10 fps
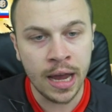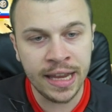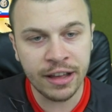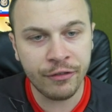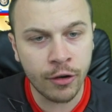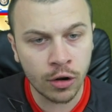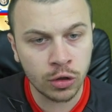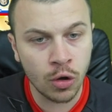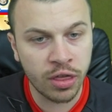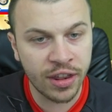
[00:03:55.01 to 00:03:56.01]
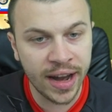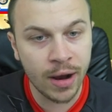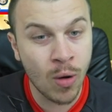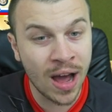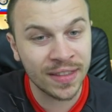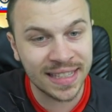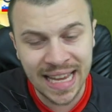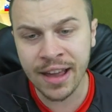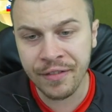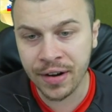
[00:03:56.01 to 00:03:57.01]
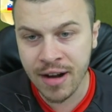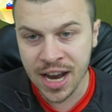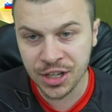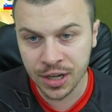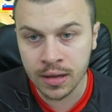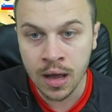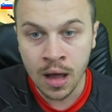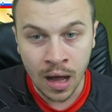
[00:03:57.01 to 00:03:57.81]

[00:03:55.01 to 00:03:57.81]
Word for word: in the 4-2-3-1, the second variation,